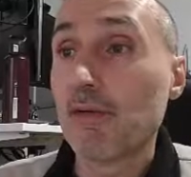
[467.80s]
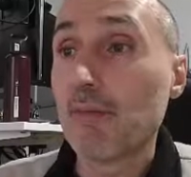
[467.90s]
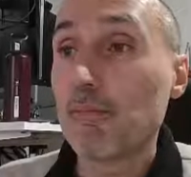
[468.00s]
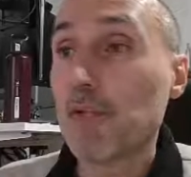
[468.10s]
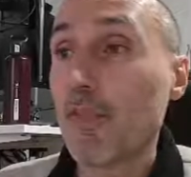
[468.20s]

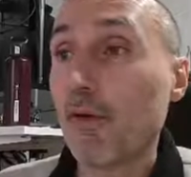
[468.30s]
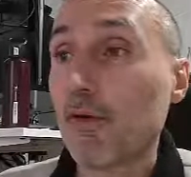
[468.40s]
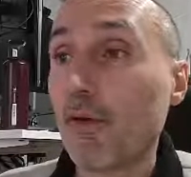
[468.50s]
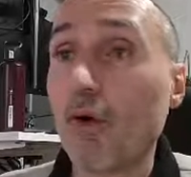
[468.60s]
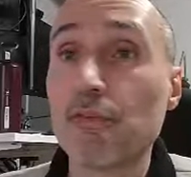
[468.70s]

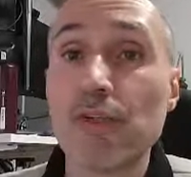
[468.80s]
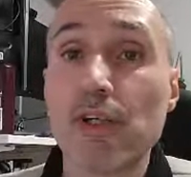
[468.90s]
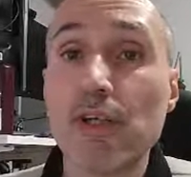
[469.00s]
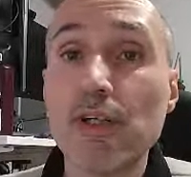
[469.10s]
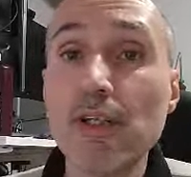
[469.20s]
method of the
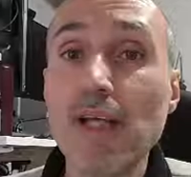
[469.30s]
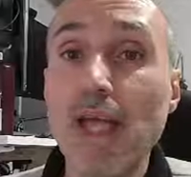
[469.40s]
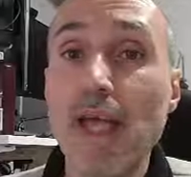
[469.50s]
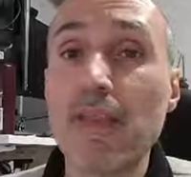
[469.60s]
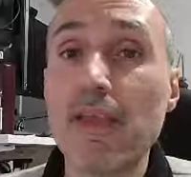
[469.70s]
kernel,
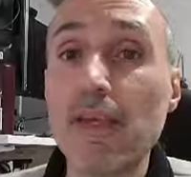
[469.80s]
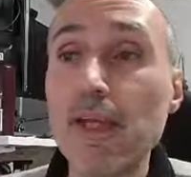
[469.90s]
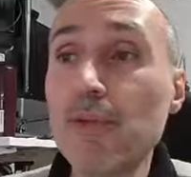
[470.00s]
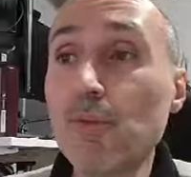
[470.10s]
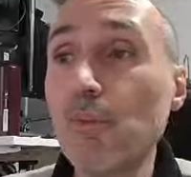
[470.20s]
and
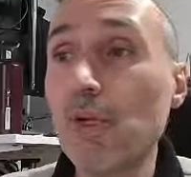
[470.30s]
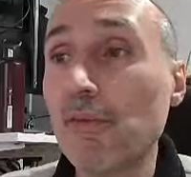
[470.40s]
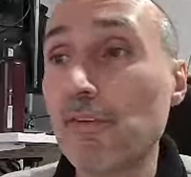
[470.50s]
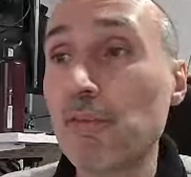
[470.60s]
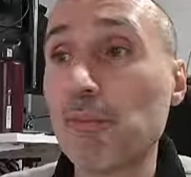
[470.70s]
it will
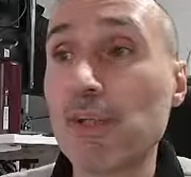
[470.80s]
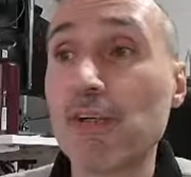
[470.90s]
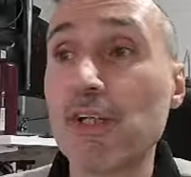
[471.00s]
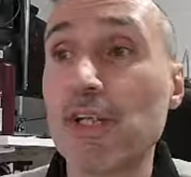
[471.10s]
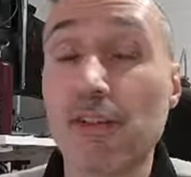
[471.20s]
simply
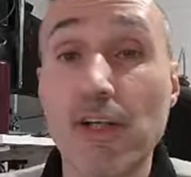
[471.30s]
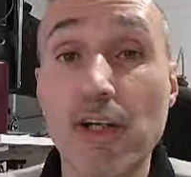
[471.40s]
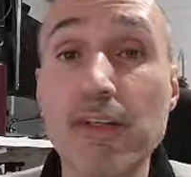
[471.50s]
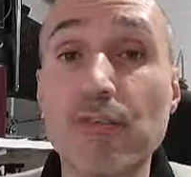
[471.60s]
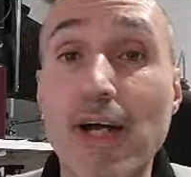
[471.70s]
create a
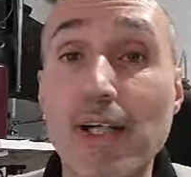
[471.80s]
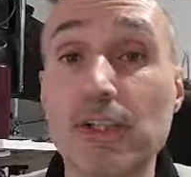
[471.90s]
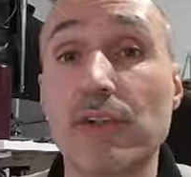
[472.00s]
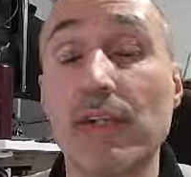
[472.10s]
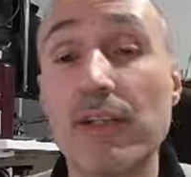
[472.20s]
kernel
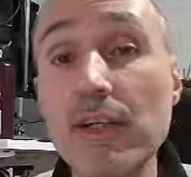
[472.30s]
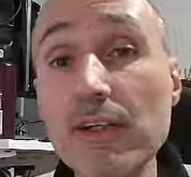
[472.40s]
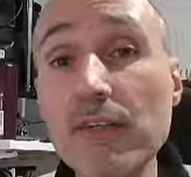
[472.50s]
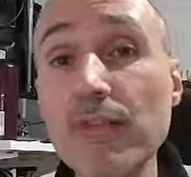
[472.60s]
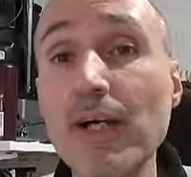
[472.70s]
function. And the
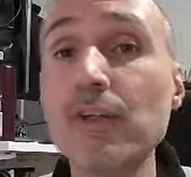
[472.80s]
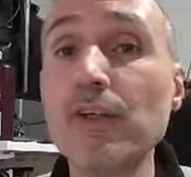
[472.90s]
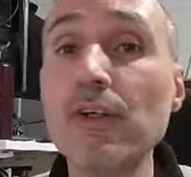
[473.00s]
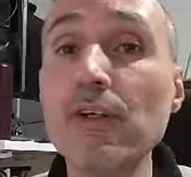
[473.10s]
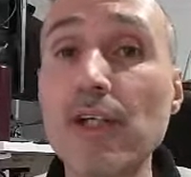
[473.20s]
kernel
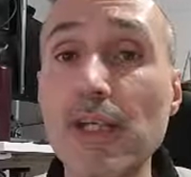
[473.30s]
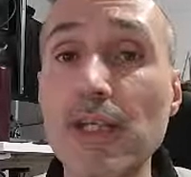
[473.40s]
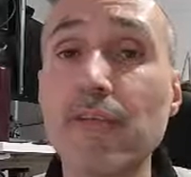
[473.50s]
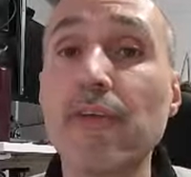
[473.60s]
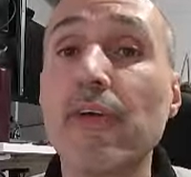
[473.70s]
function
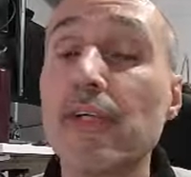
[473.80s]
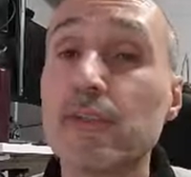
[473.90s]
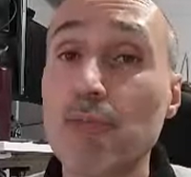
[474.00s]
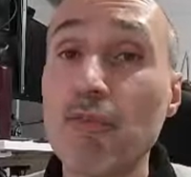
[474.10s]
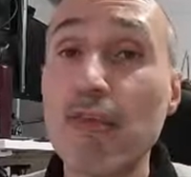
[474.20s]
is
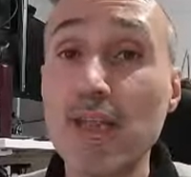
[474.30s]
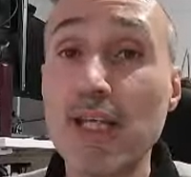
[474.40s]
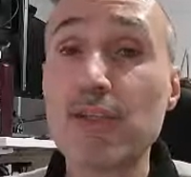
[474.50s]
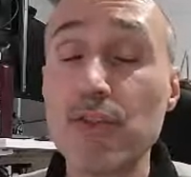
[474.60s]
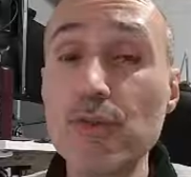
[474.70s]
something
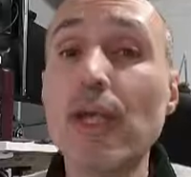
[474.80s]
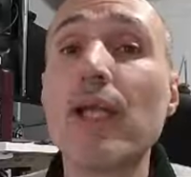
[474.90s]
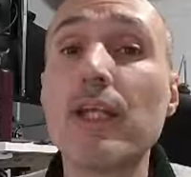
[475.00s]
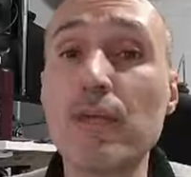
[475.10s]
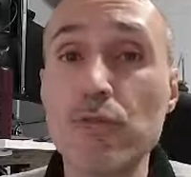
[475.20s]
that you
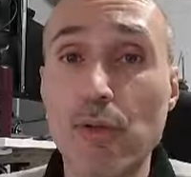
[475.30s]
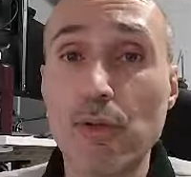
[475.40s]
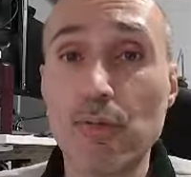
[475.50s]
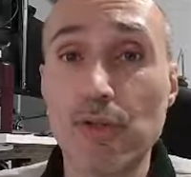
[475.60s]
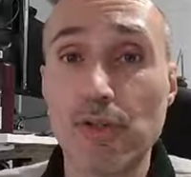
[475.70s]
can
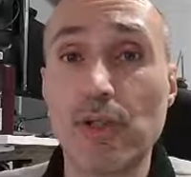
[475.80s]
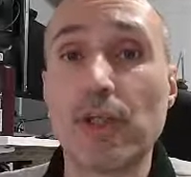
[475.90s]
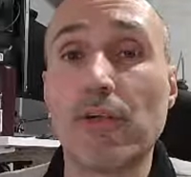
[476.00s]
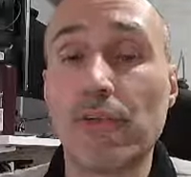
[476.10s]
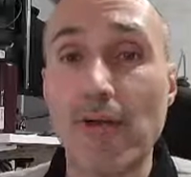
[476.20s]
invoke with the
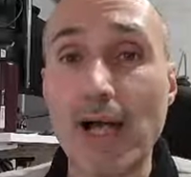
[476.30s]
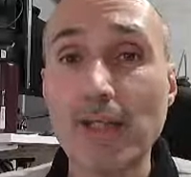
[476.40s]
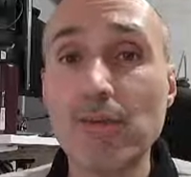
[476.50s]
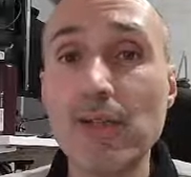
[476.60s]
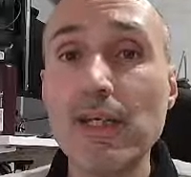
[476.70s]
kernel. So
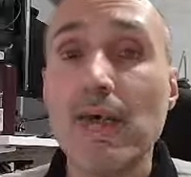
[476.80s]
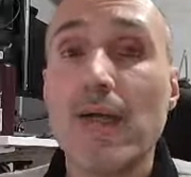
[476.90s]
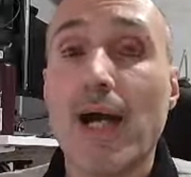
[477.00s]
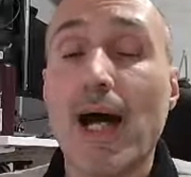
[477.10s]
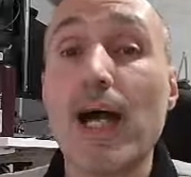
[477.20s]
actually,
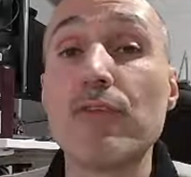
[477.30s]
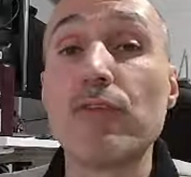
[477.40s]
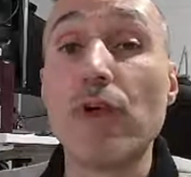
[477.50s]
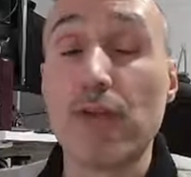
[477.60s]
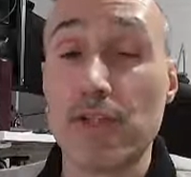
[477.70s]
I've
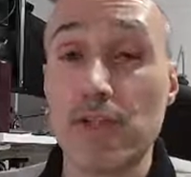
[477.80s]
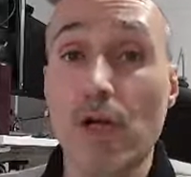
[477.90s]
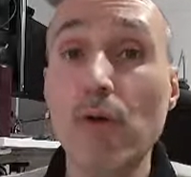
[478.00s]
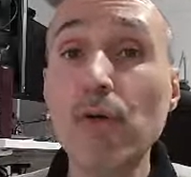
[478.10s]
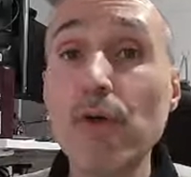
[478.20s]
loaded the
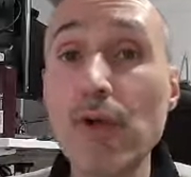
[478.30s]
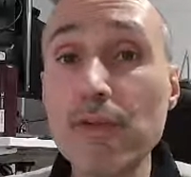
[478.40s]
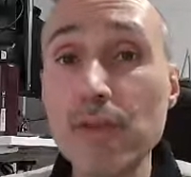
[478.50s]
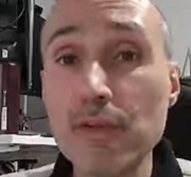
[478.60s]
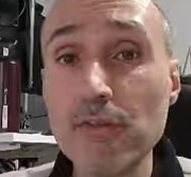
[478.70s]
whole
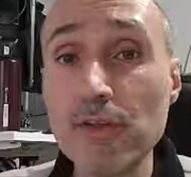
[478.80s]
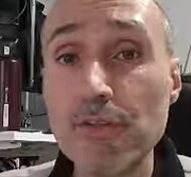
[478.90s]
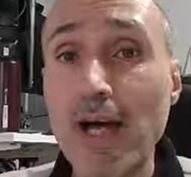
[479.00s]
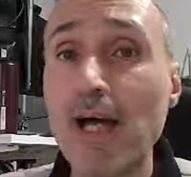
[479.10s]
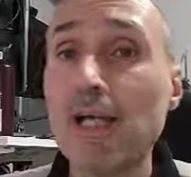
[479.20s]
content of the
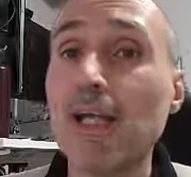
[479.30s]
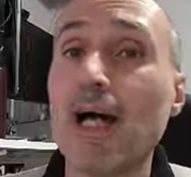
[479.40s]
file,